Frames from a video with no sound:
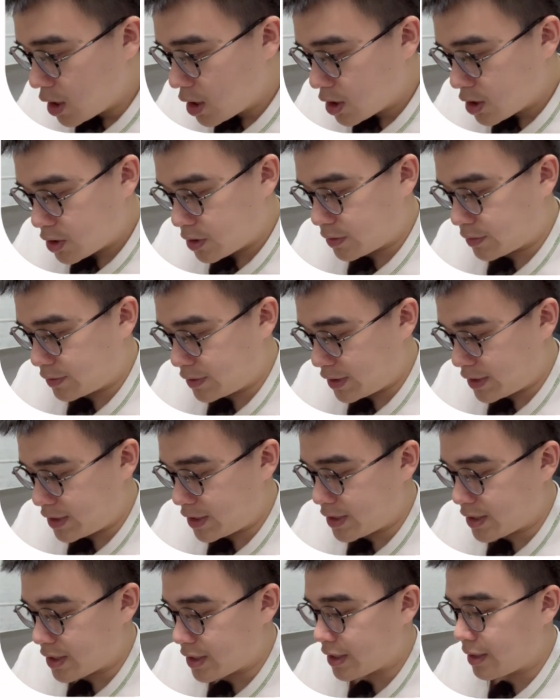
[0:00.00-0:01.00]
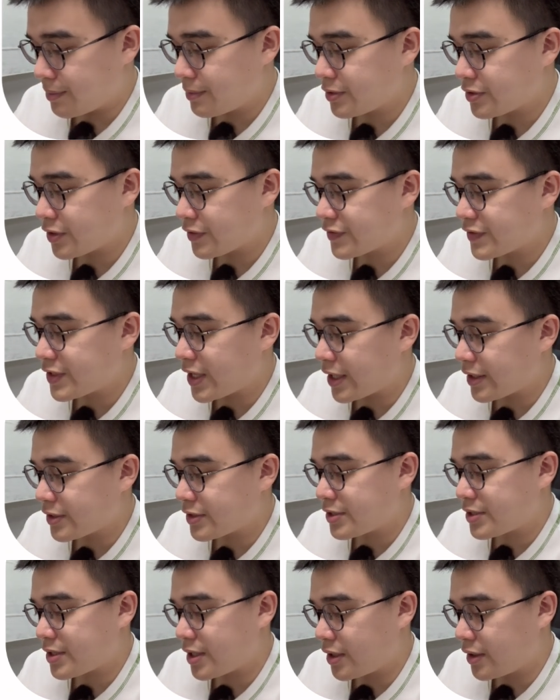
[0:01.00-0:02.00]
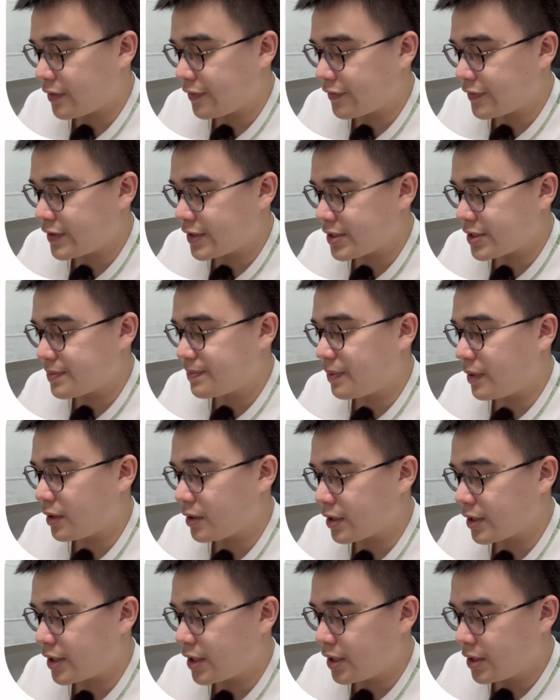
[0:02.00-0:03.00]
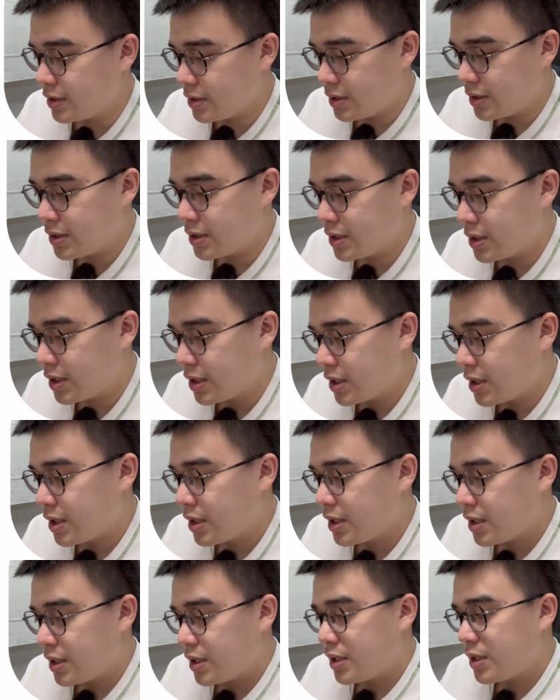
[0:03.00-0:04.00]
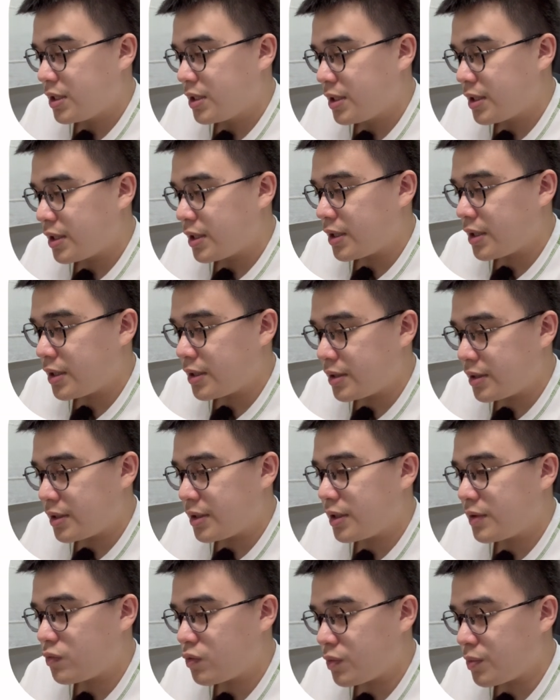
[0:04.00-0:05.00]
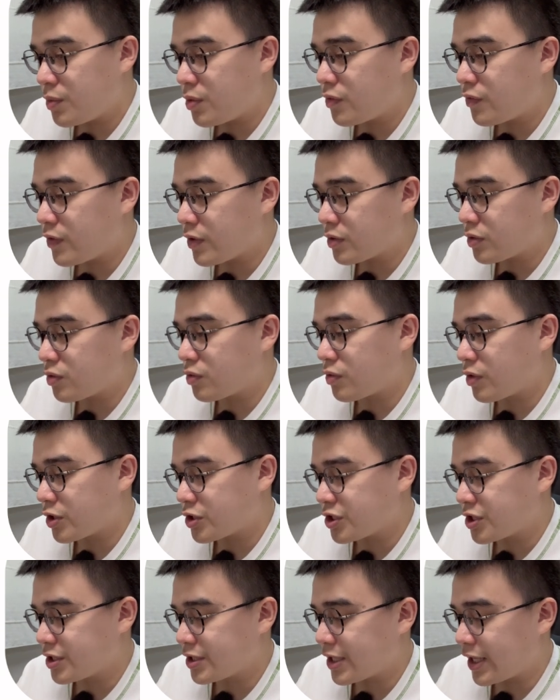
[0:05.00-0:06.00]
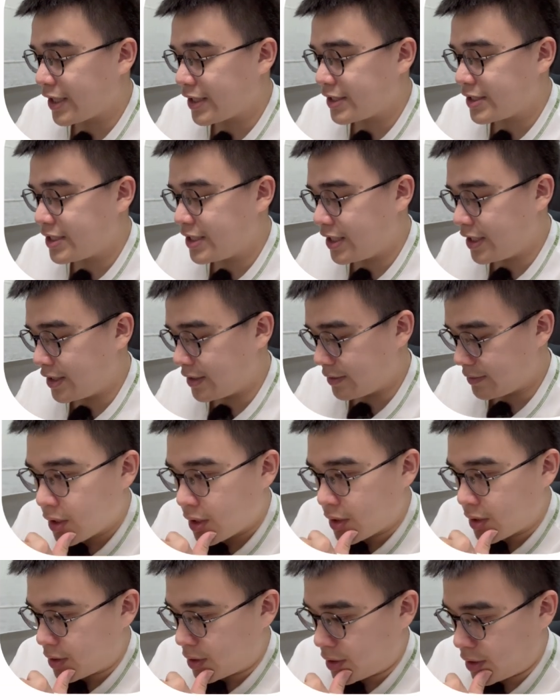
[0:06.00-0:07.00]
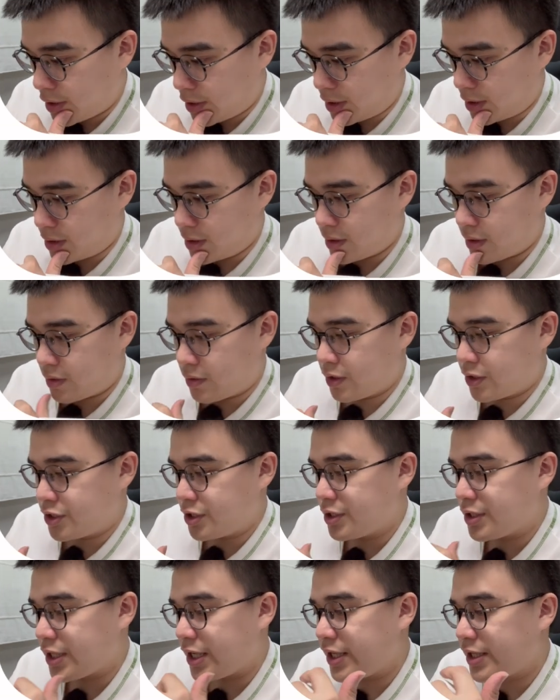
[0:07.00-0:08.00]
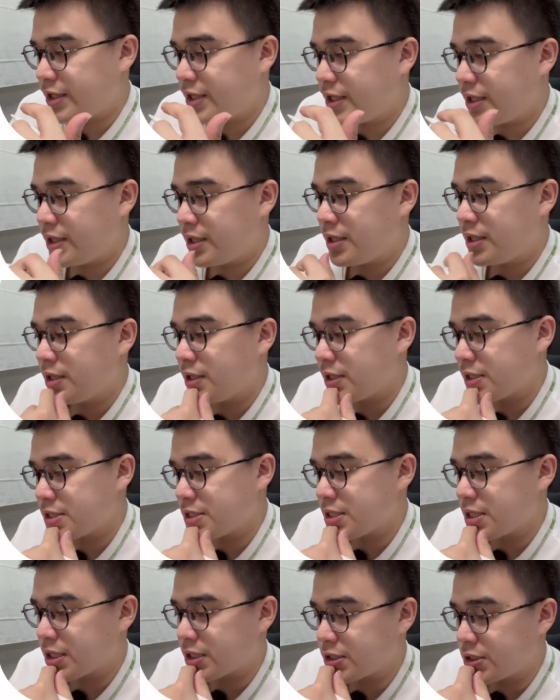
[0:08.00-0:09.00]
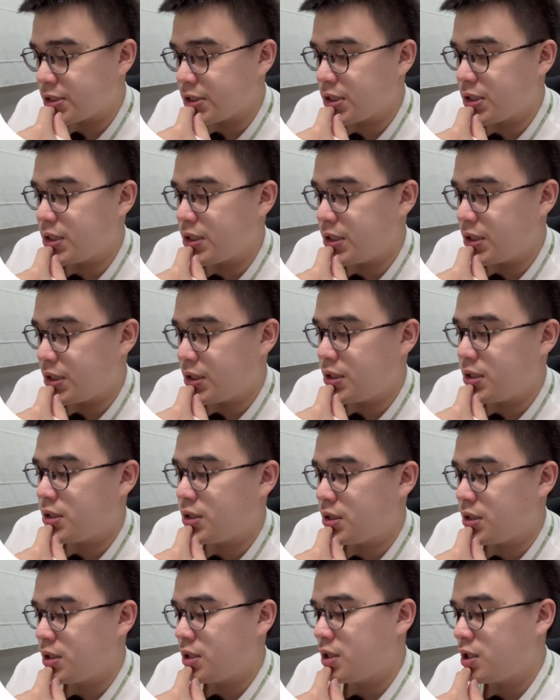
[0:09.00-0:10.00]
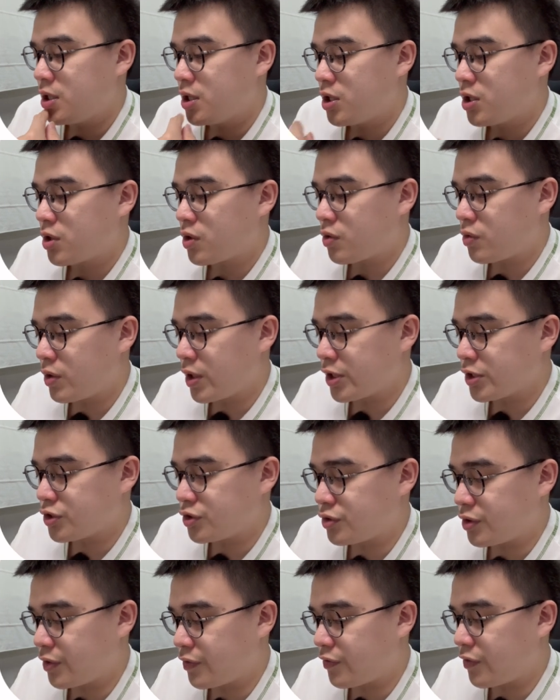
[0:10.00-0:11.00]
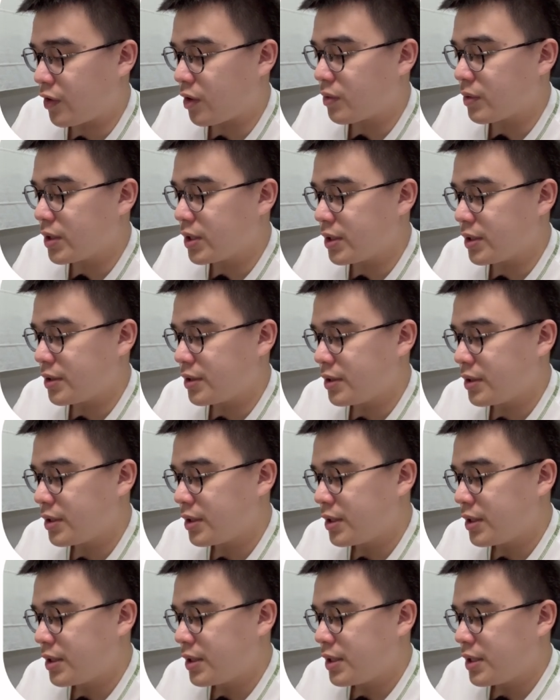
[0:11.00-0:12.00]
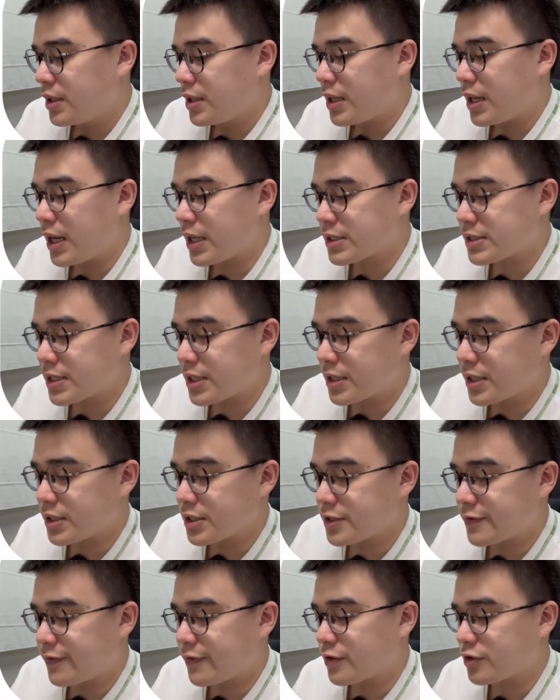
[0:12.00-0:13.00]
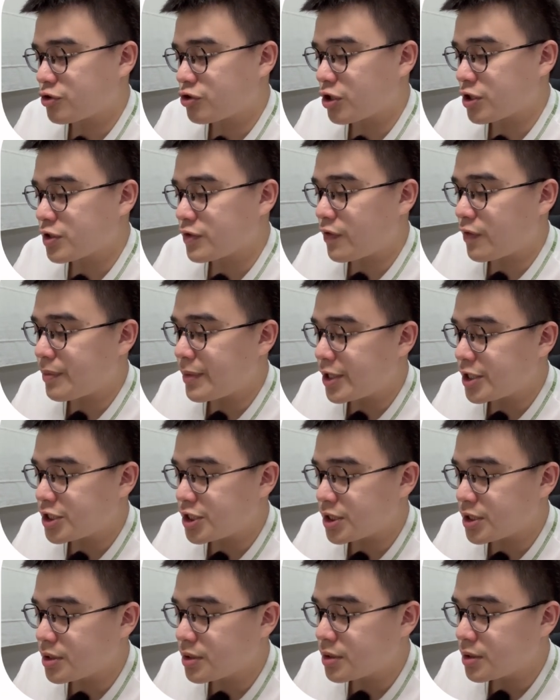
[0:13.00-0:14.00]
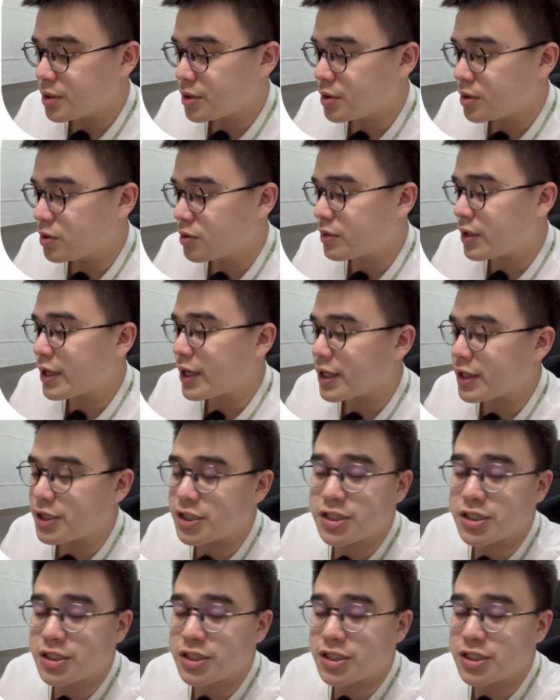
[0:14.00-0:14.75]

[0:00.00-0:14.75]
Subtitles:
so this is the numbers of sides of this polygon. And then we move on to question 19. Okay, question 19 is actually quite straightforward, asking us for a transformation. Looking at the